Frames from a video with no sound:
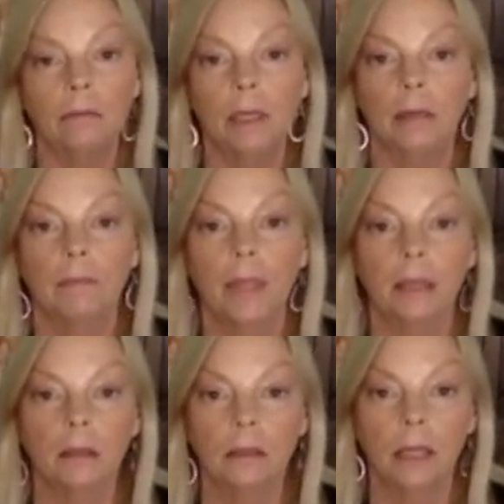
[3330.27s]
make them
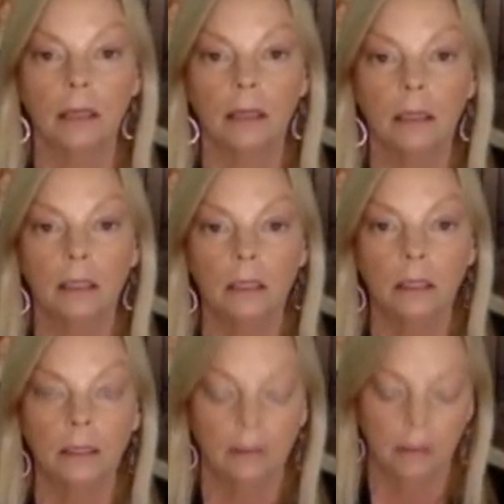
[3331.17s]
think they're not going to get
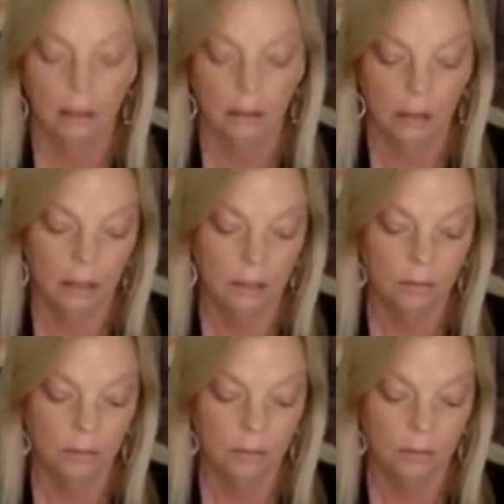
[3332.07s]
anything.